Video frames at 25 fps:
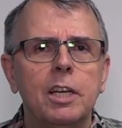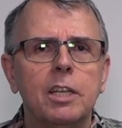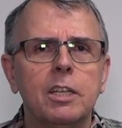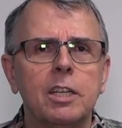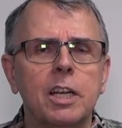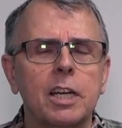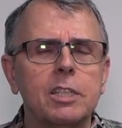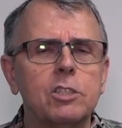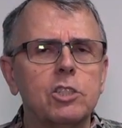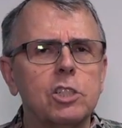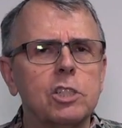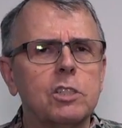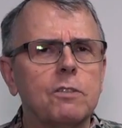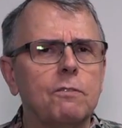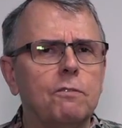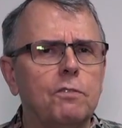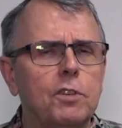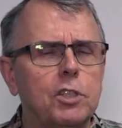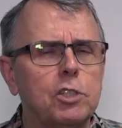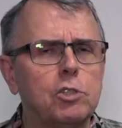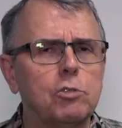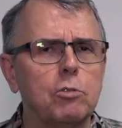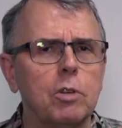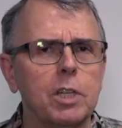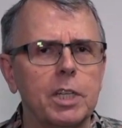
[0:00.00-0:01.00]
Not just
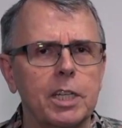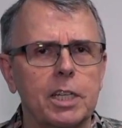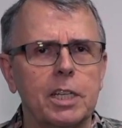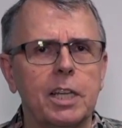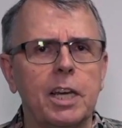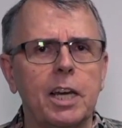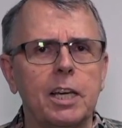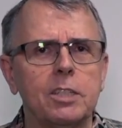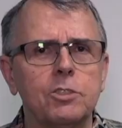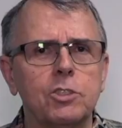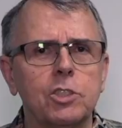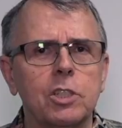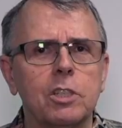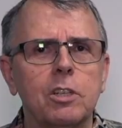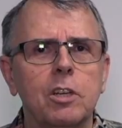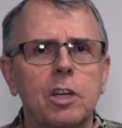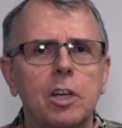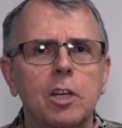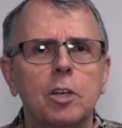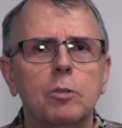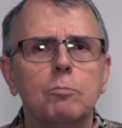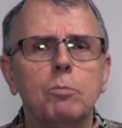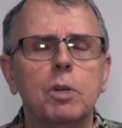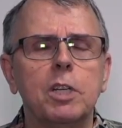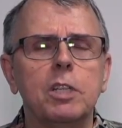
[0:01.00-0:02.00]
visually enhance it,
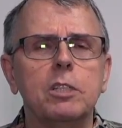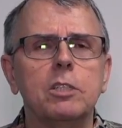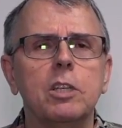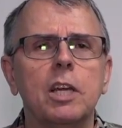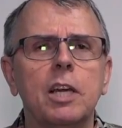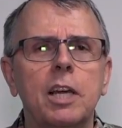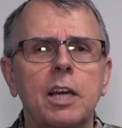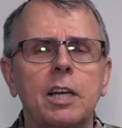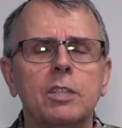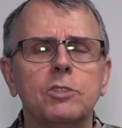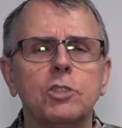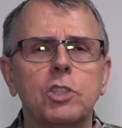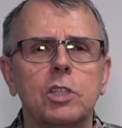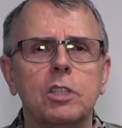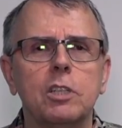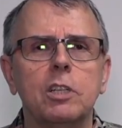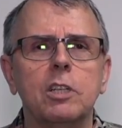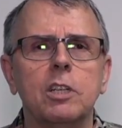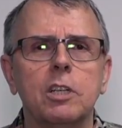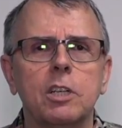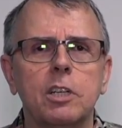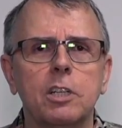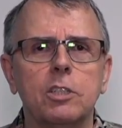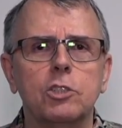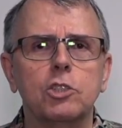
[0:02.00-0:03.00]
but enhance it
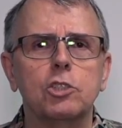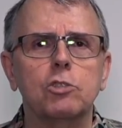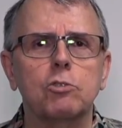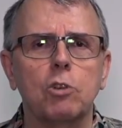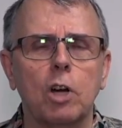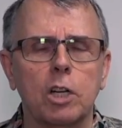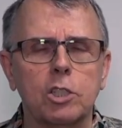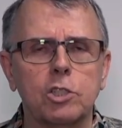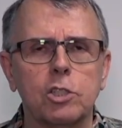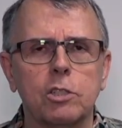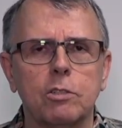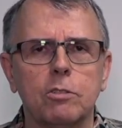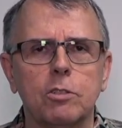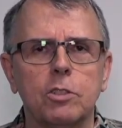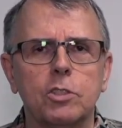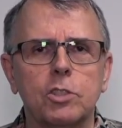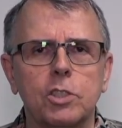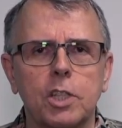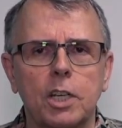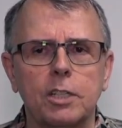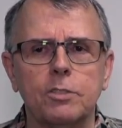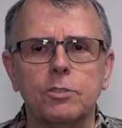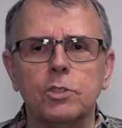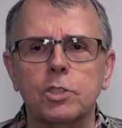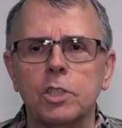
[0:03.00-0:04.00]
in an instructional
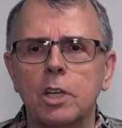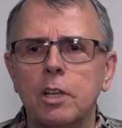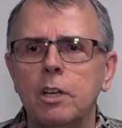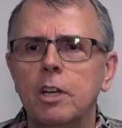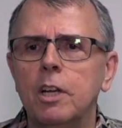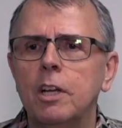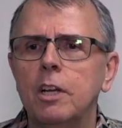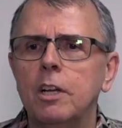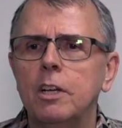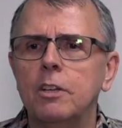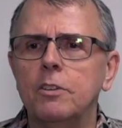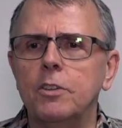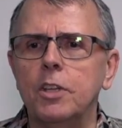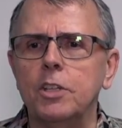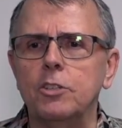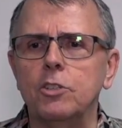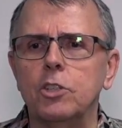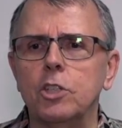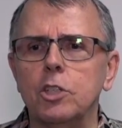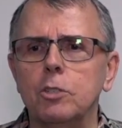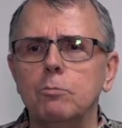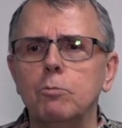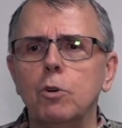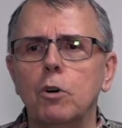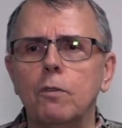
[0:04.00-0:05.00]
sense. Then you're
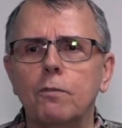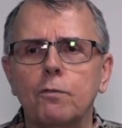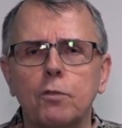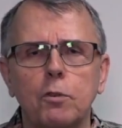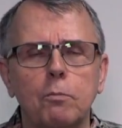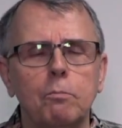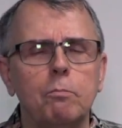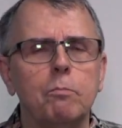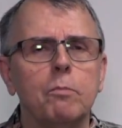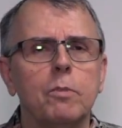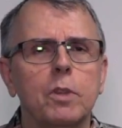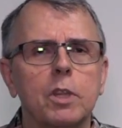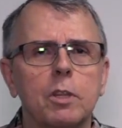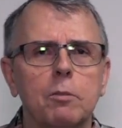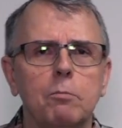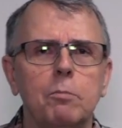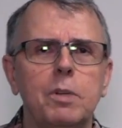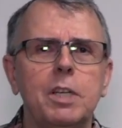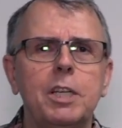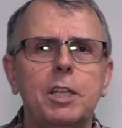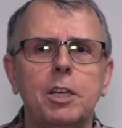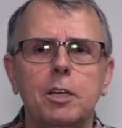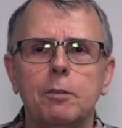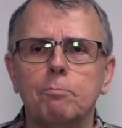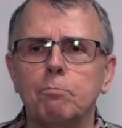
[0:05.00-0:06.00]
going to move from the
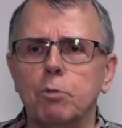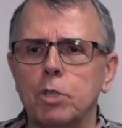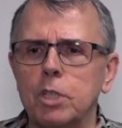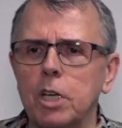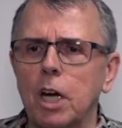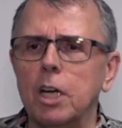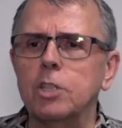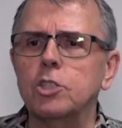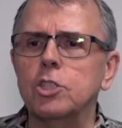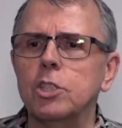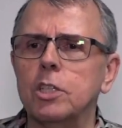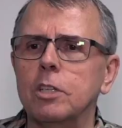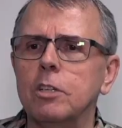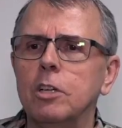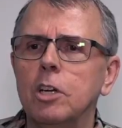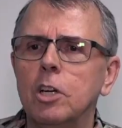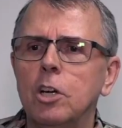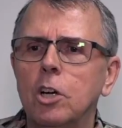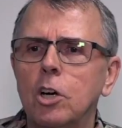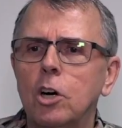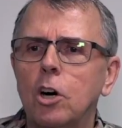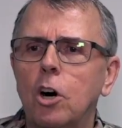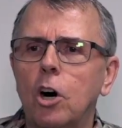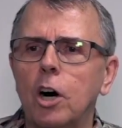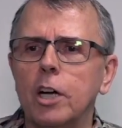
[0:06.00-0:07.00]
media production
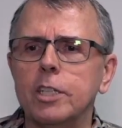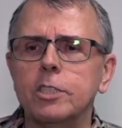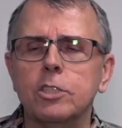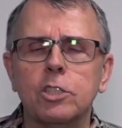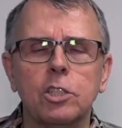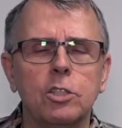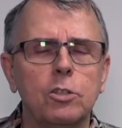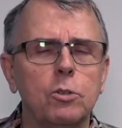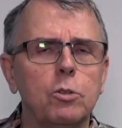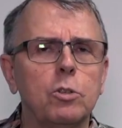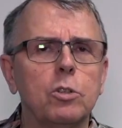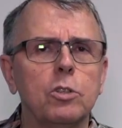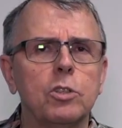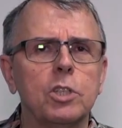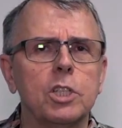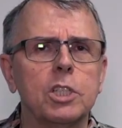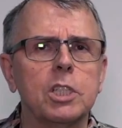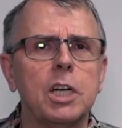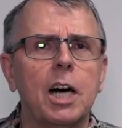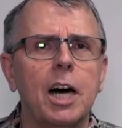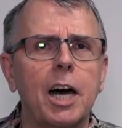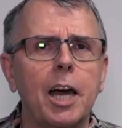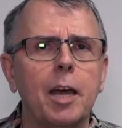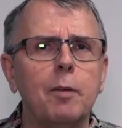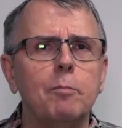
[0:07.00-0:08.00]
onto the
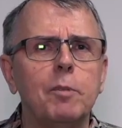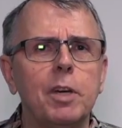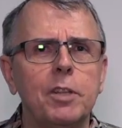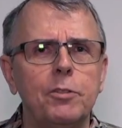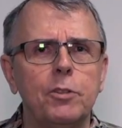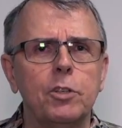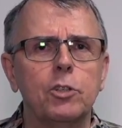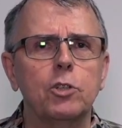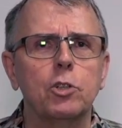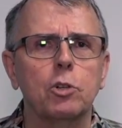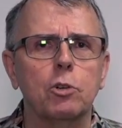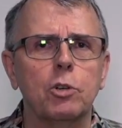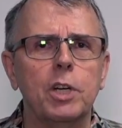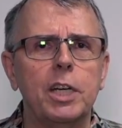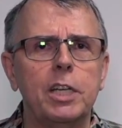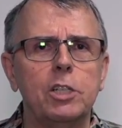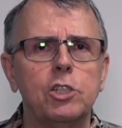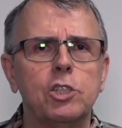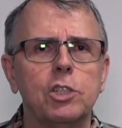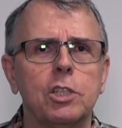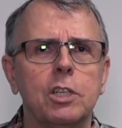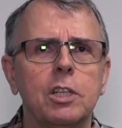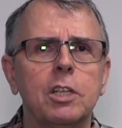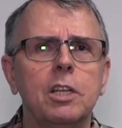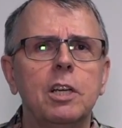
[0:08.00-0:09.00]
time and the
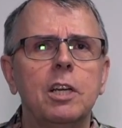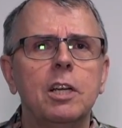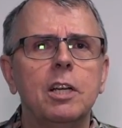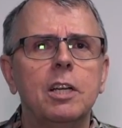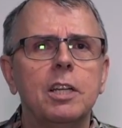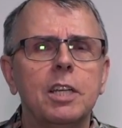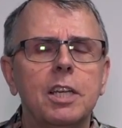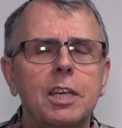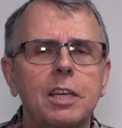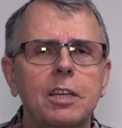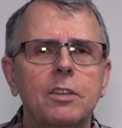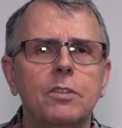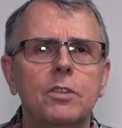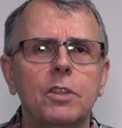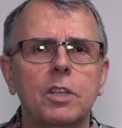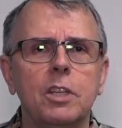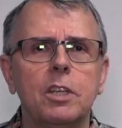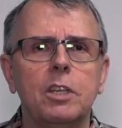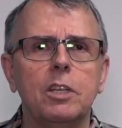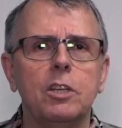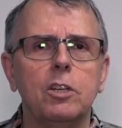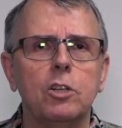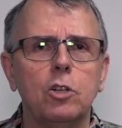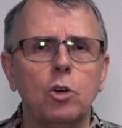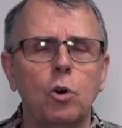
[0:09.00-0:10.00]
duration in
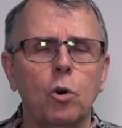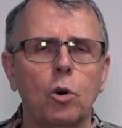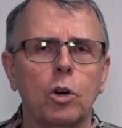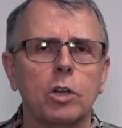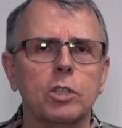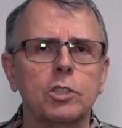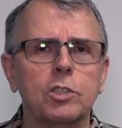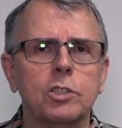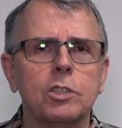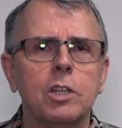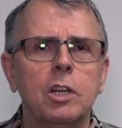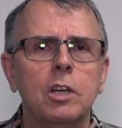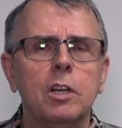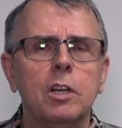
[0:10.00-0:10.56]
the course.